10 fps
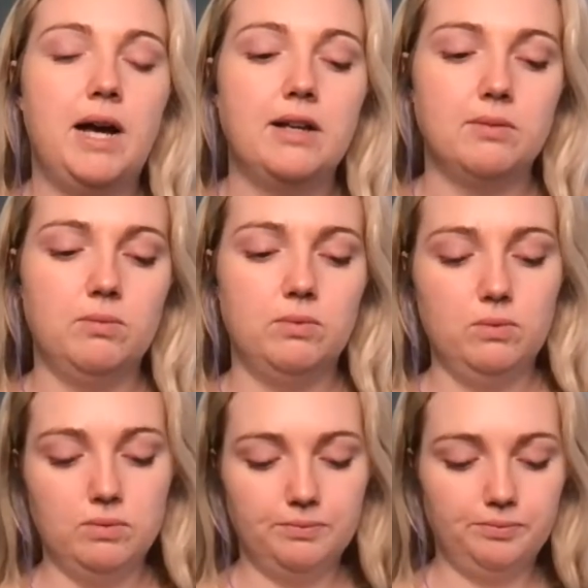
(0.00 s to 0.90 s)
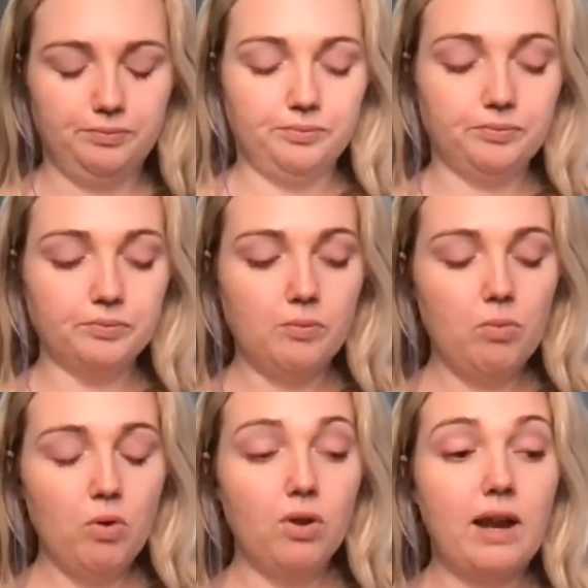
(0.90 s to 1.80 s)
possible,
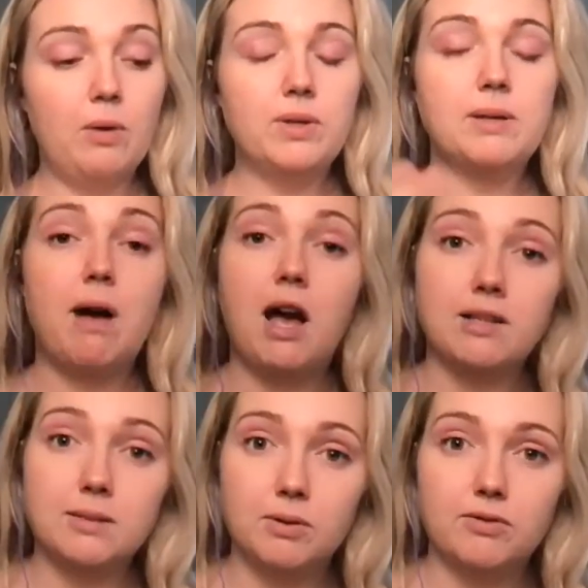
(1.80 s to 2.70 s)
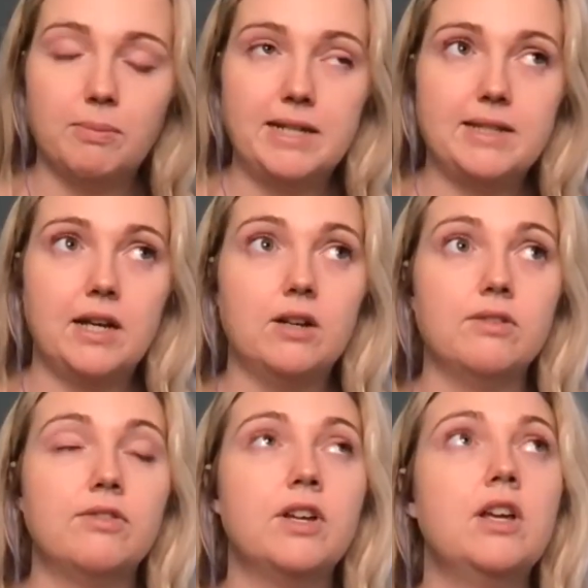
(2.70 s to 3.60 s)
or that it wasn't possible for
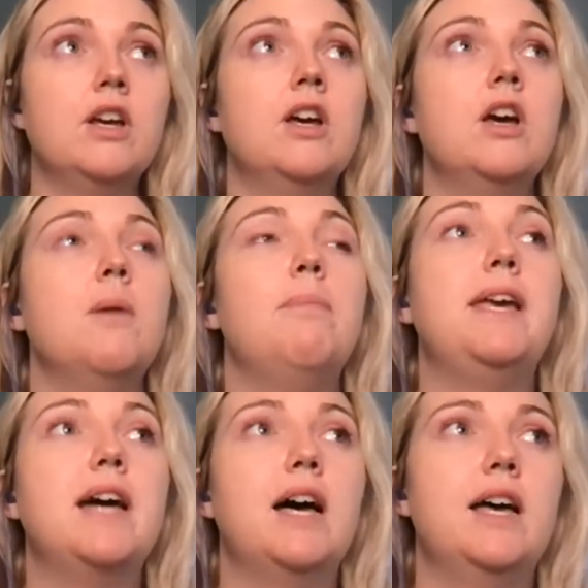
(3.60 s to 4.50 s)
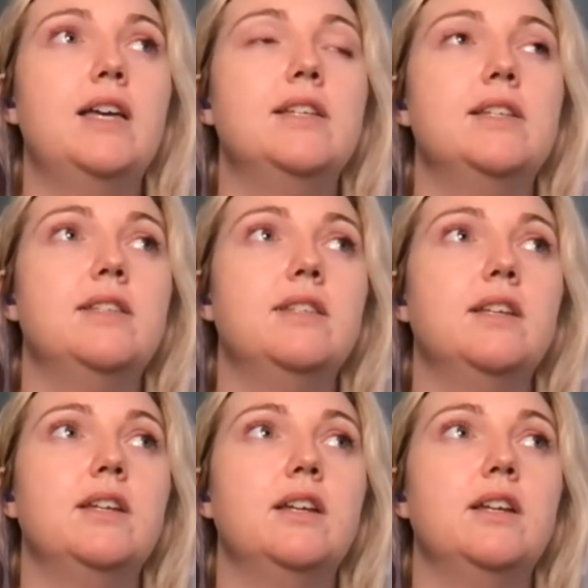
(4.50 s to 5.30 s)
myself because